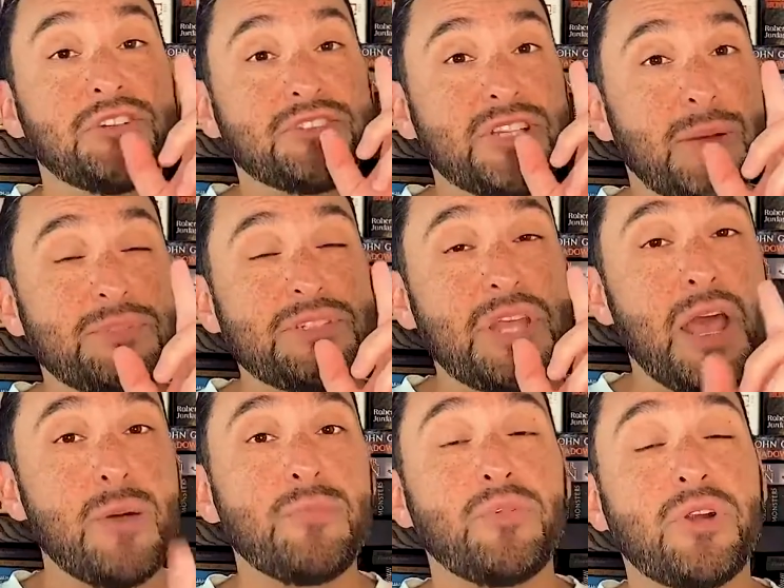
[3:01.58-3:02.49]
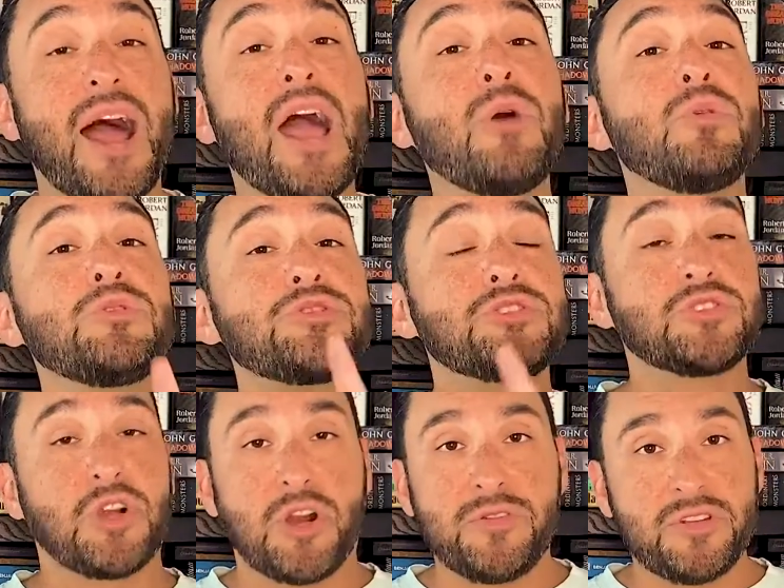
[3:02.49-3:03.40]
September. I will
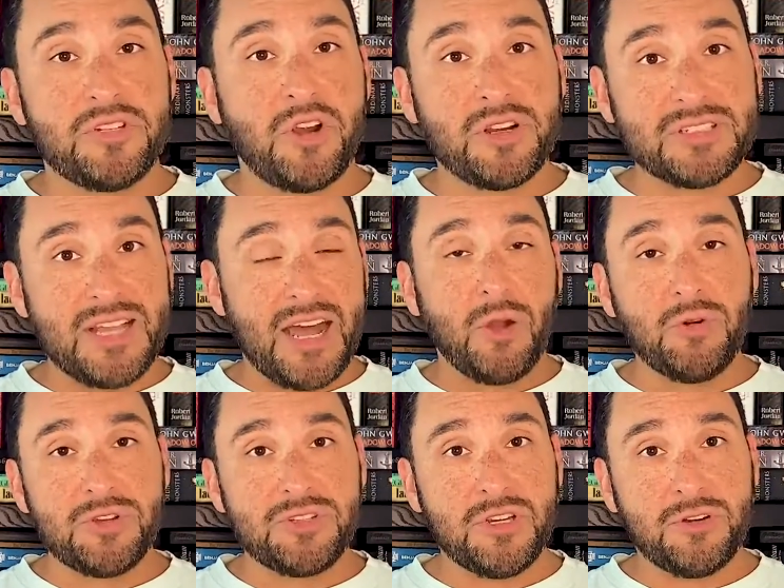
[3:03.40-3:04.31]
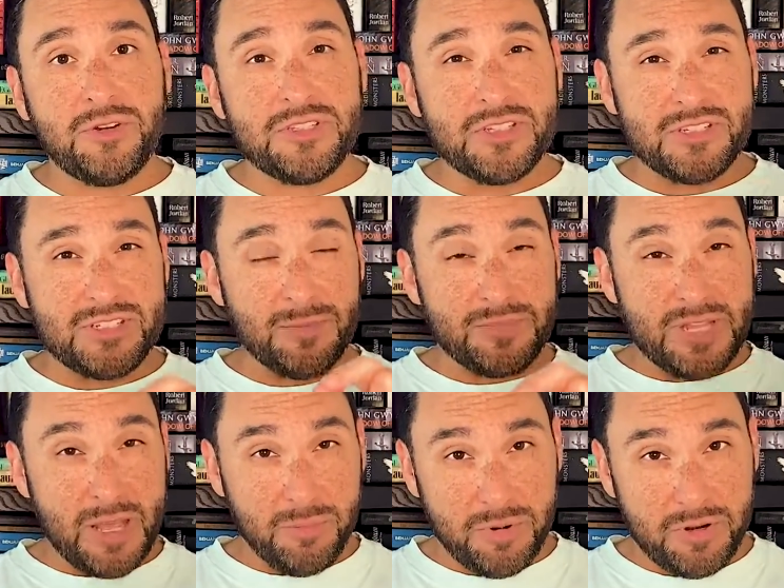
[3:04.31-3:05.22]
start the Dark Tower series in
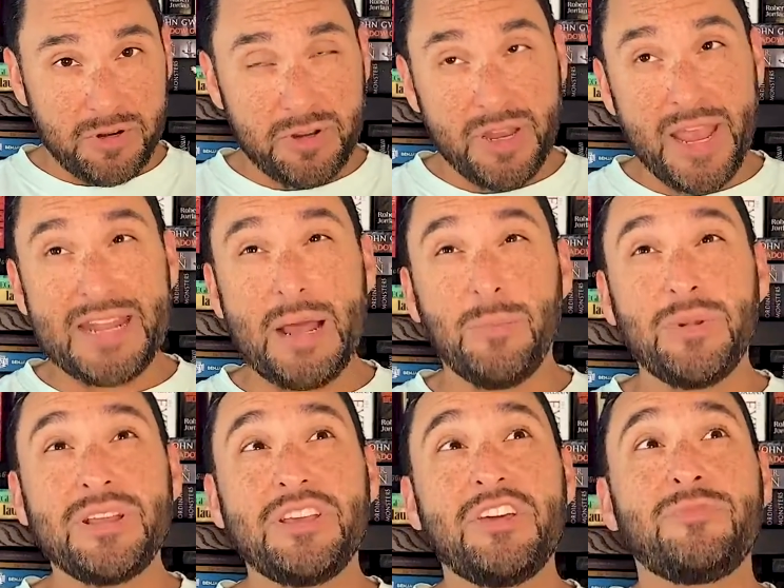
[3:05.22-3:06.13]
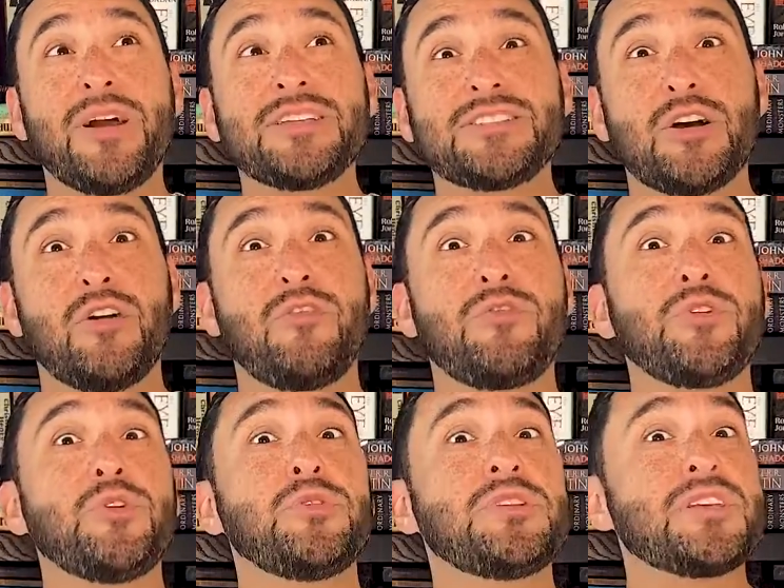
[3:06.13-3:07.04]
September, and I'm going to give myself
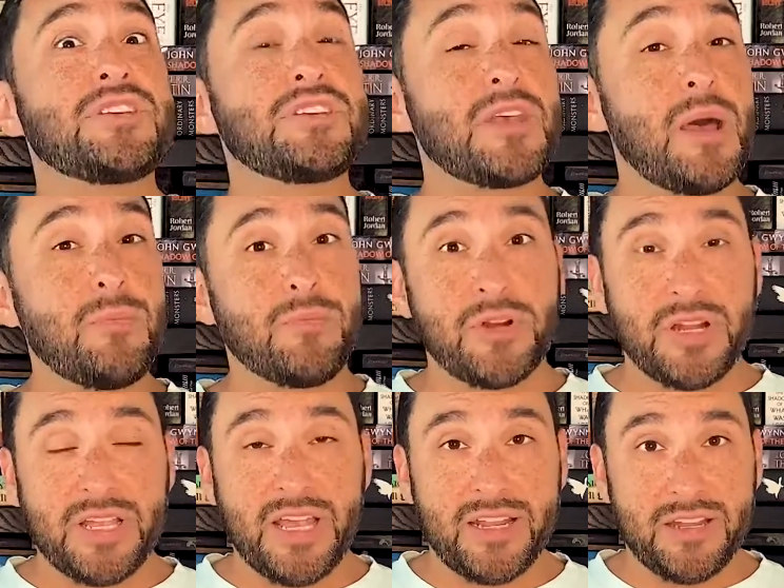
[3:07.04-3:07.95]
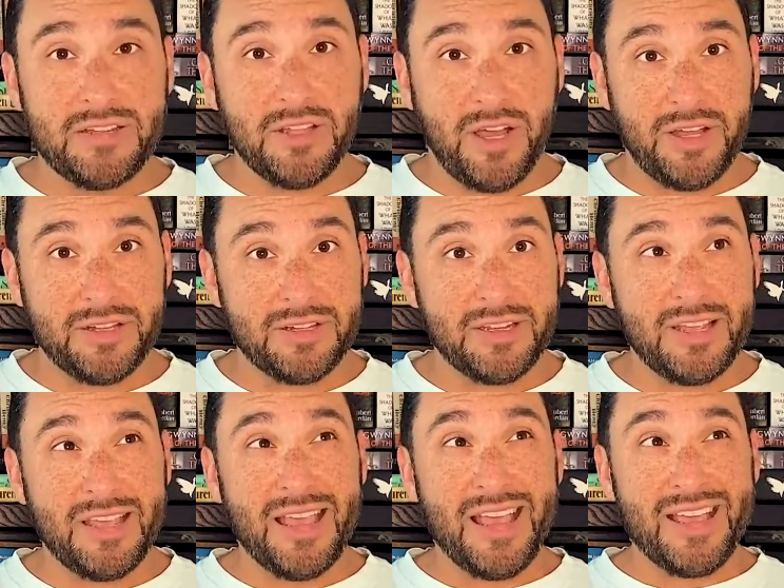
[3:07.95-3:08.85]
through December to get it done.
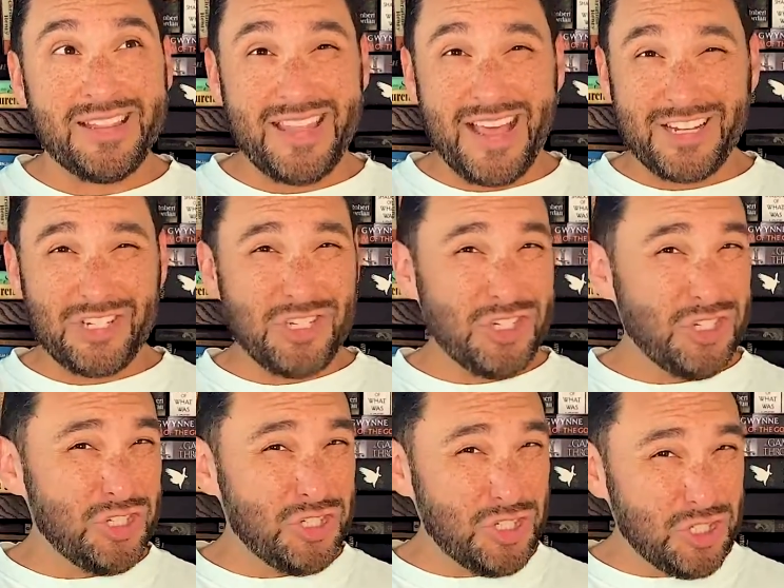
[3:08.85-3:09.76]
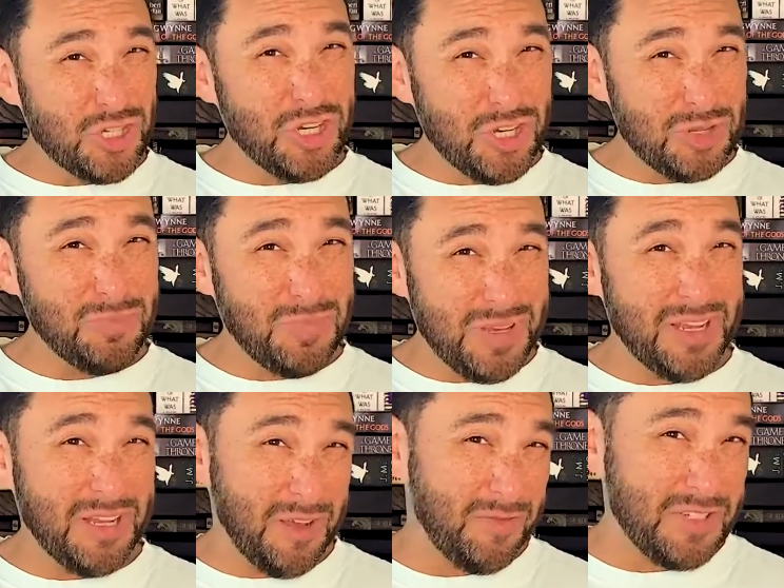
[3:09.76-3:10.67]
That should be
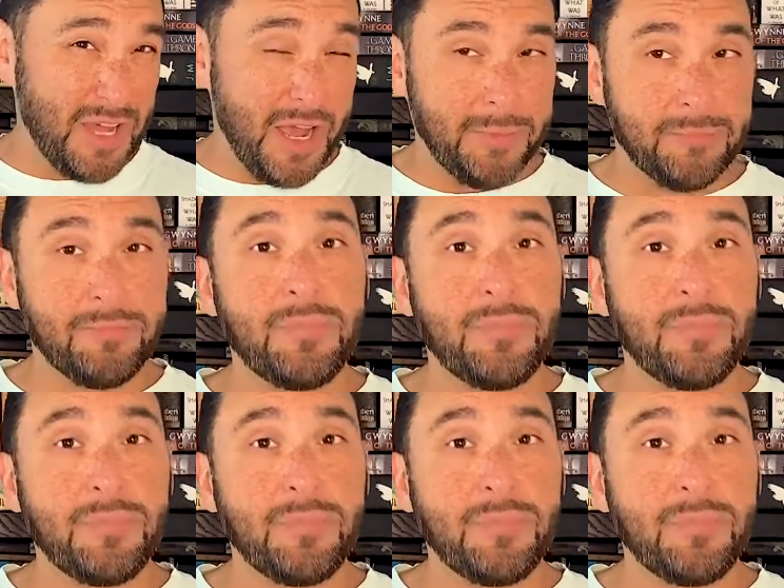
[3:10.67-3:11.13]
enough time.